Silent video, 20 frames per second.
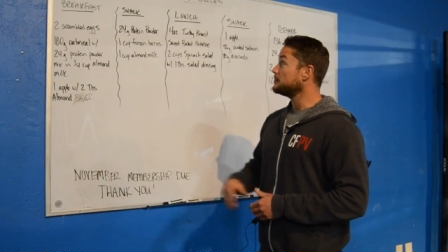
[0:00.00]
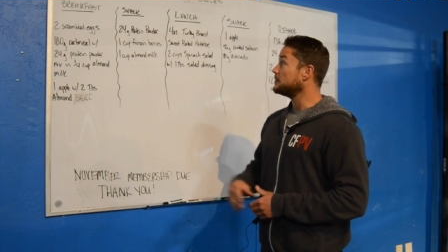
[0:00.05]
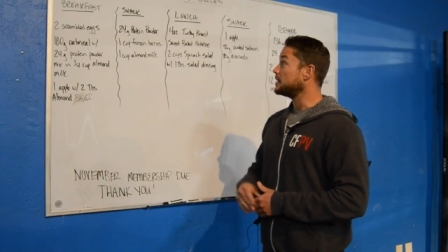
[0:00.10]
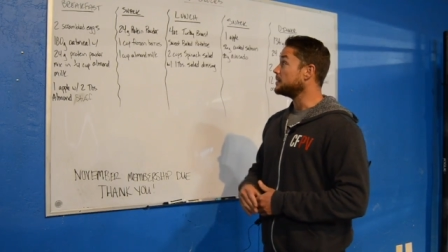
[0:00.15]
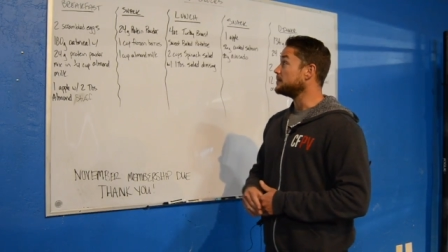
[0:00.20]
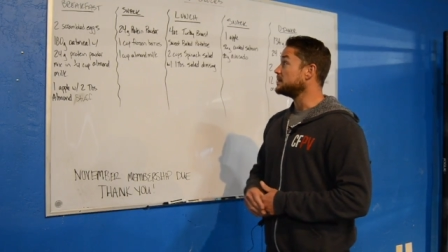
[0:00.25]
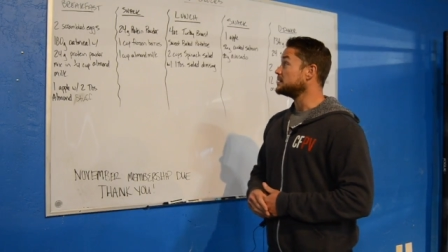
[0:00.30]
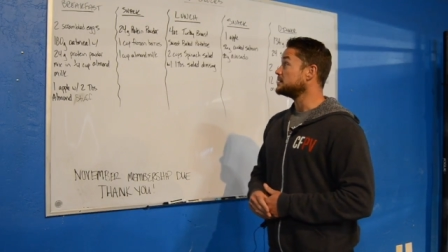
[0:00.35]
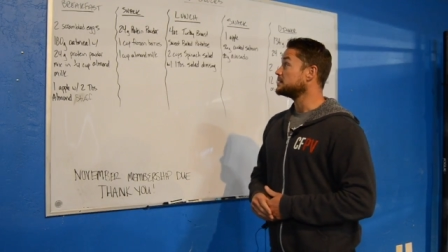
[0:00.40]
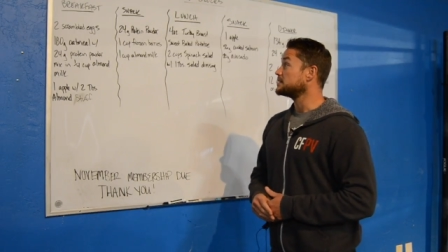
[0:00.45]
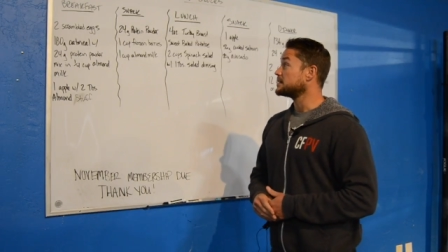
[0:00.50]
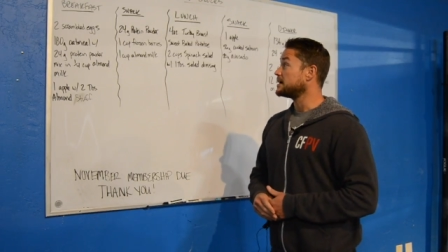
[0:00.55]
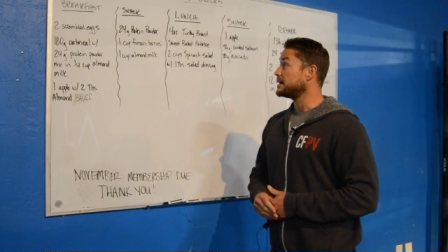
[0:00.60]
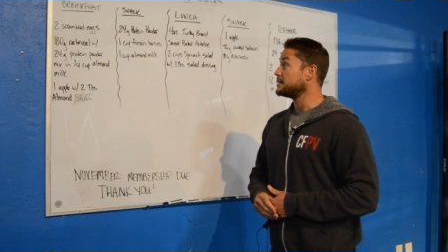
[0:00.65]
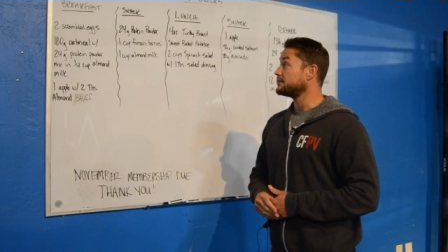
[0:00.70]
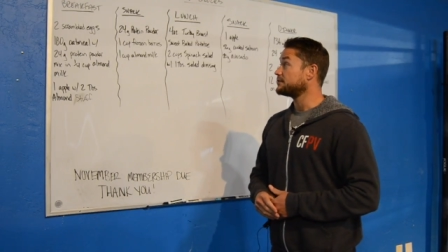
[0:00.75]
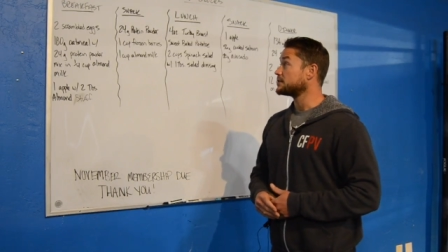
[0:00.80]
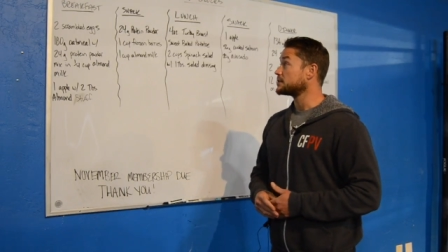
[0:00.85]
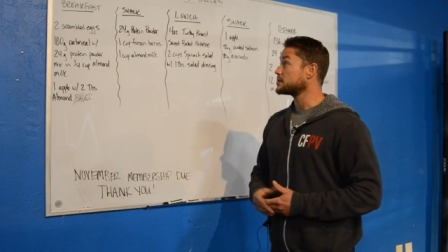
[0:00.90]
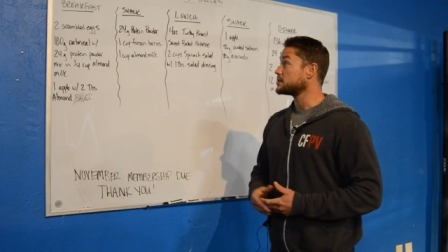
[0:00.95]
maybe
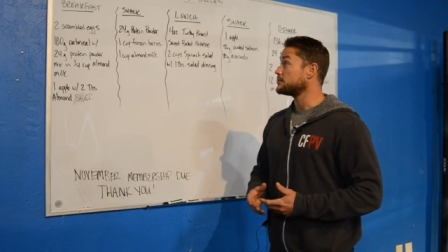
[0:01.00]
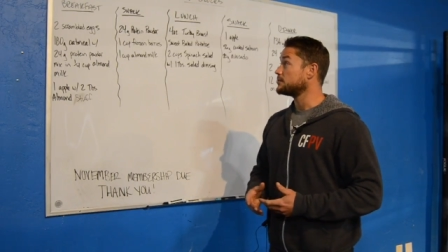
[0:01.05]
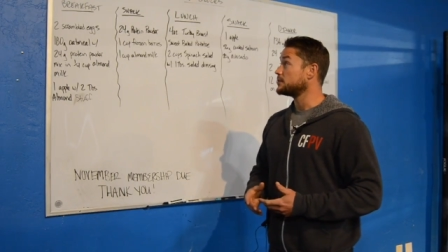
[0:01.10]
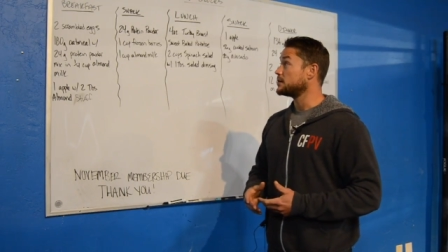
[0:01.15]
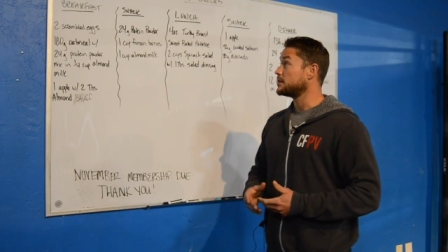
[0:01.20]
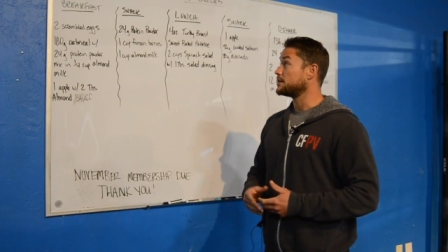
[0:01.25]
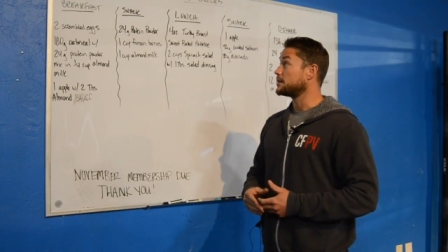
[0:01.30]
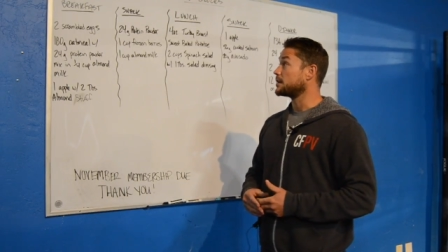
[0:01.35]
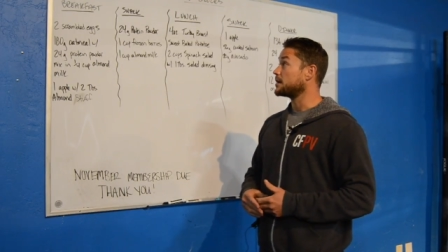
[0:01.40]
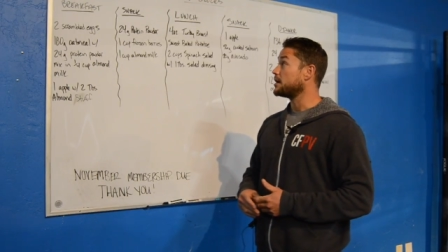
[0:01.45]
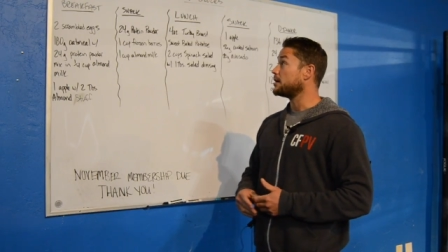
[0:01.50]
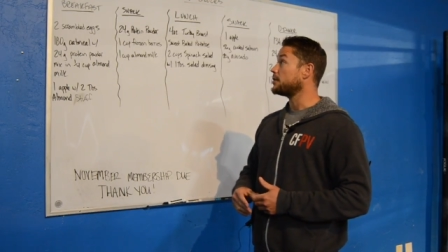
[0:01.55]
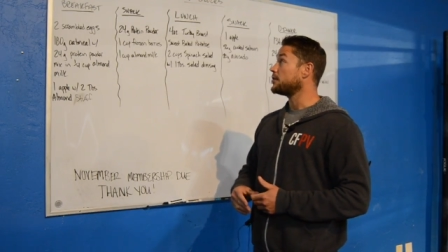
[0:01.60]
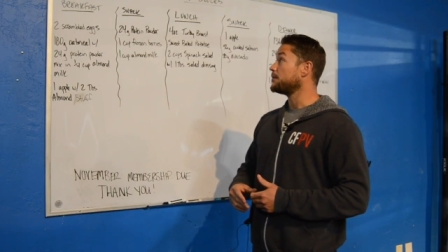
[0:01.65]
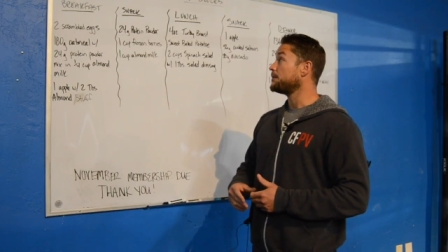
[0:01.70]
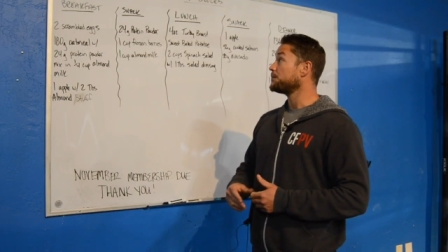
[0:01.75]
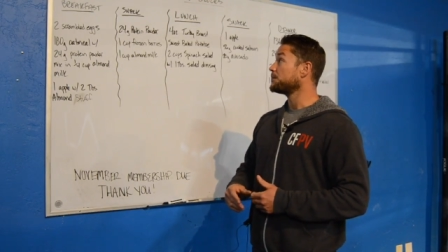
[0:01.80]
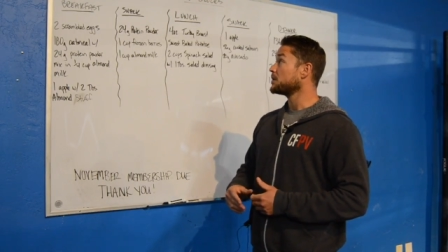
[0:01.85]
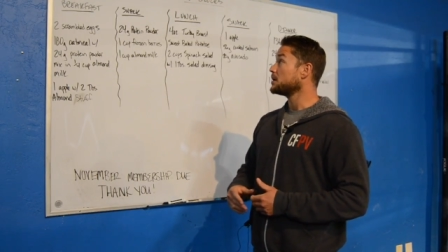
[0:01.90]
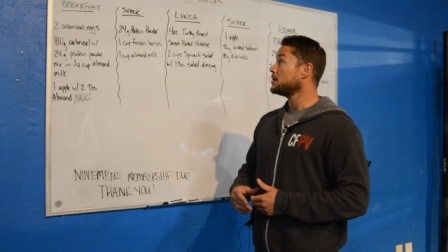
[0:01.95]
designed for someone on the go.